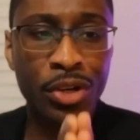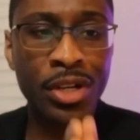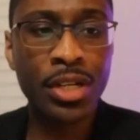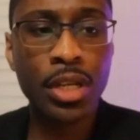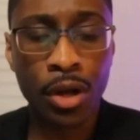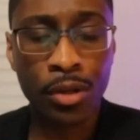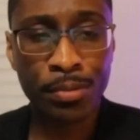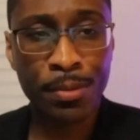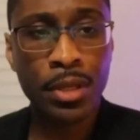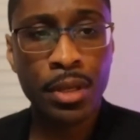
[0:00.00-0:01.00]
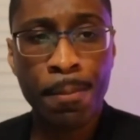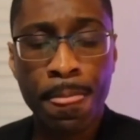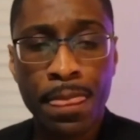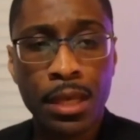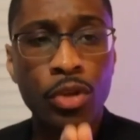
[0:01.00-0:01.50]
you're an adult.
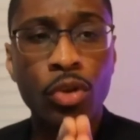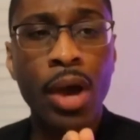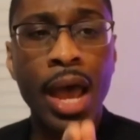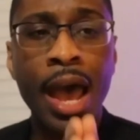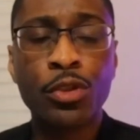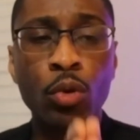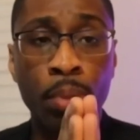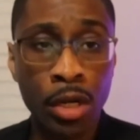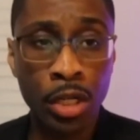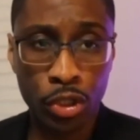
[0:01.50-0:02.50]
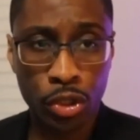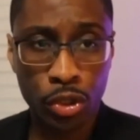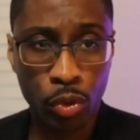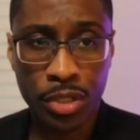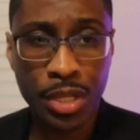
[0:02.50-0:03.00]
You don't have to punish
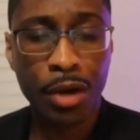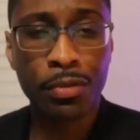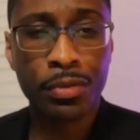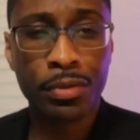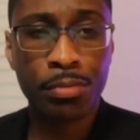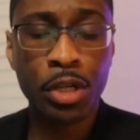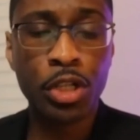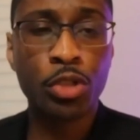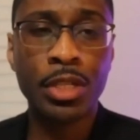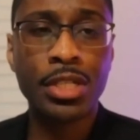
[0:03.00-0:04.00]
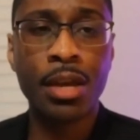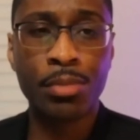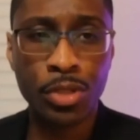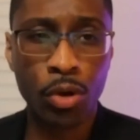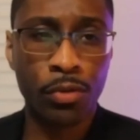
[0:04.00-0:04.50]
yourself. Punishment time
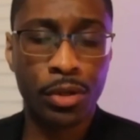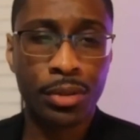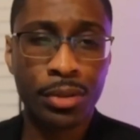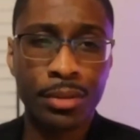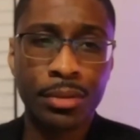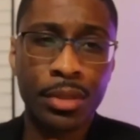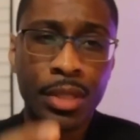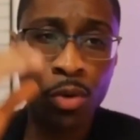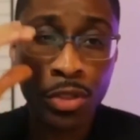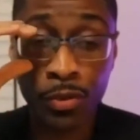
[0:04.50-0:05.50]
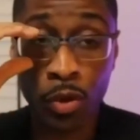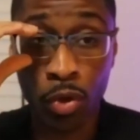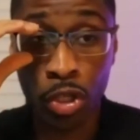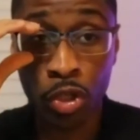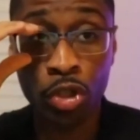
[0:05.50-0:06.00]
is over. That was for
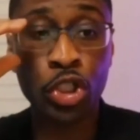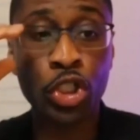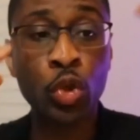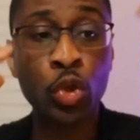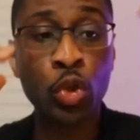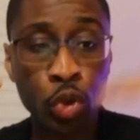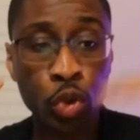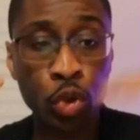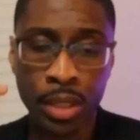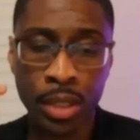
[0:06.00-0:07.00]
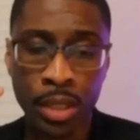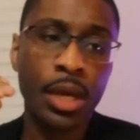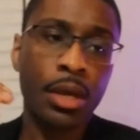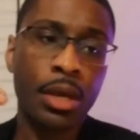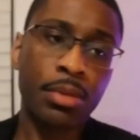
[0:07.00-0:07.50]
when you're children,
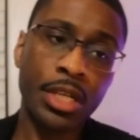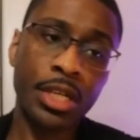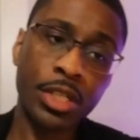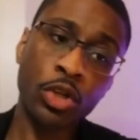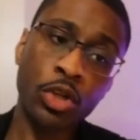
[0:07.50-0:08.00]
because under